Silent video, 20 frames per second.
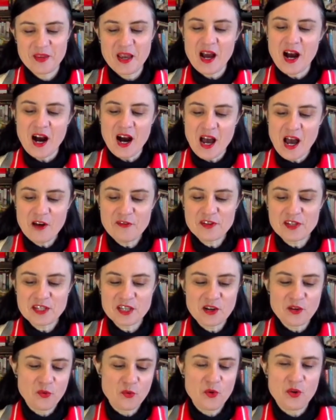I haven't said
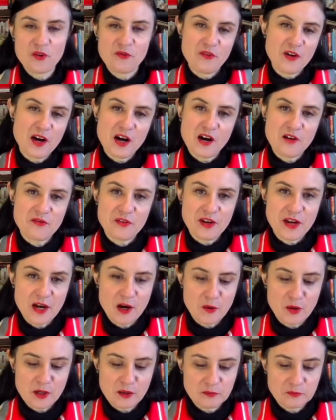a word for half an
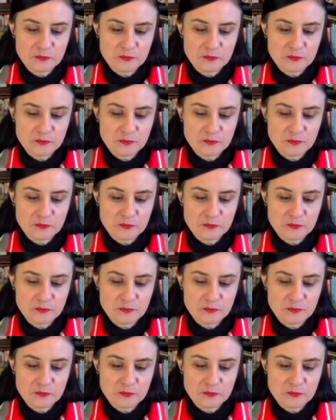hour.